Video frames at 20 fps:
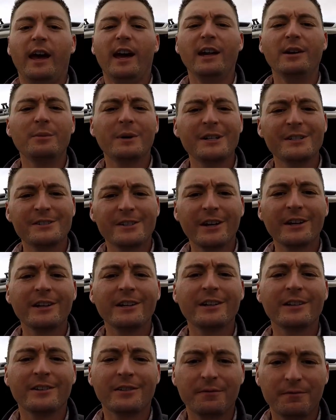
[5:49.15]
And my
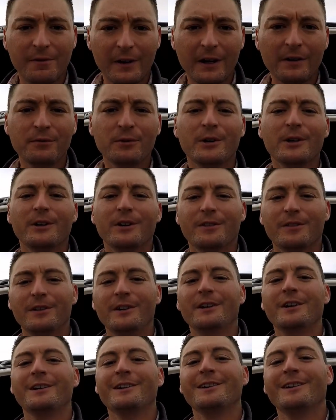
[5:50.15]
second favorite
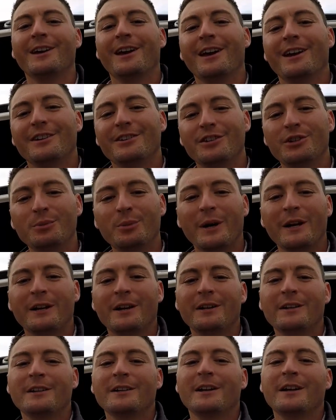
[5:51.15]
thing to my
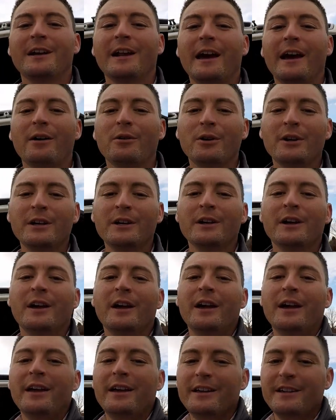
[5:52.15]
99 Audi
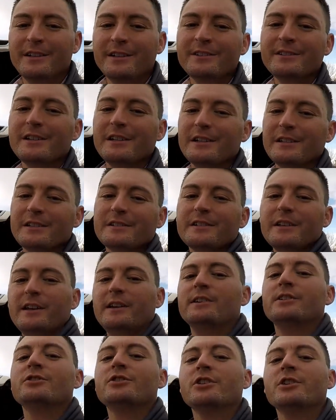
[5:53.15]
is its
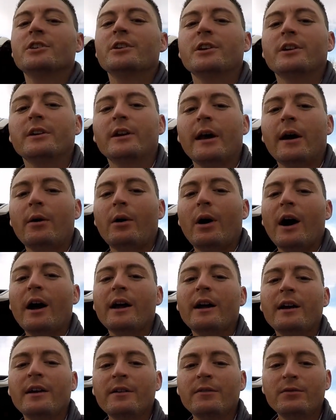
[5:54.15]
engine. Now,
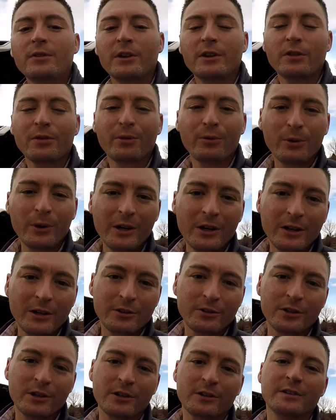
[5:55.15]
I have the
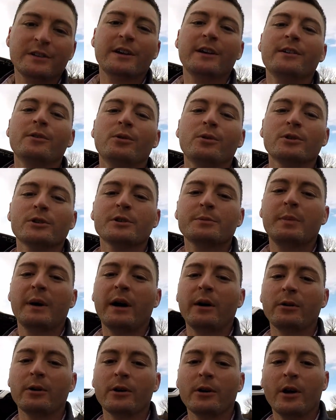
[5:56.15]
310
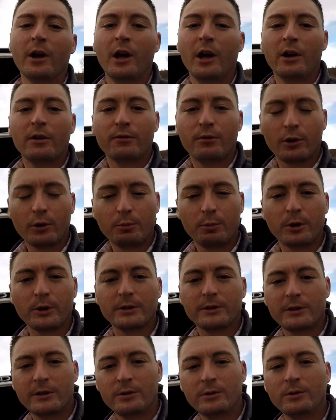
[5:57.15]
horsepower
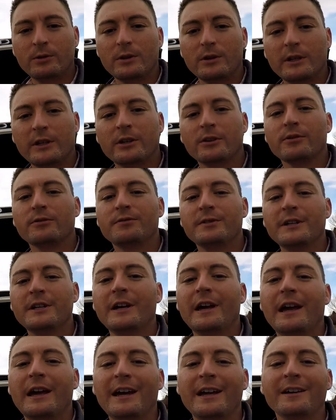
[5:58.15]
4.2 liter
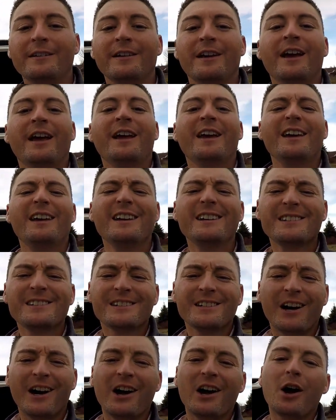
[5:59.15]
V8.
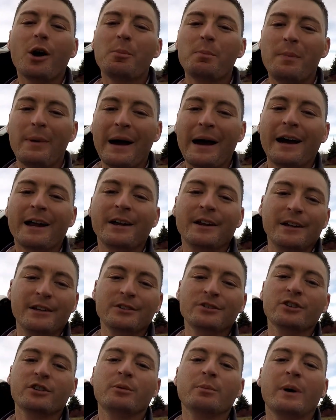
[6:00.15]
It's not a bad
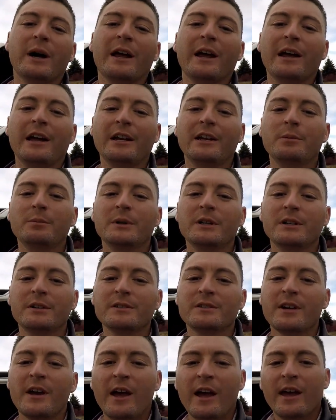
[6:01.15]
engine by any
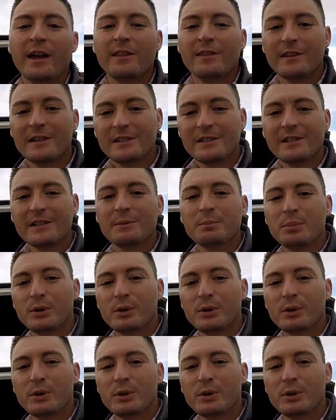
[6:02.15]
means. This thing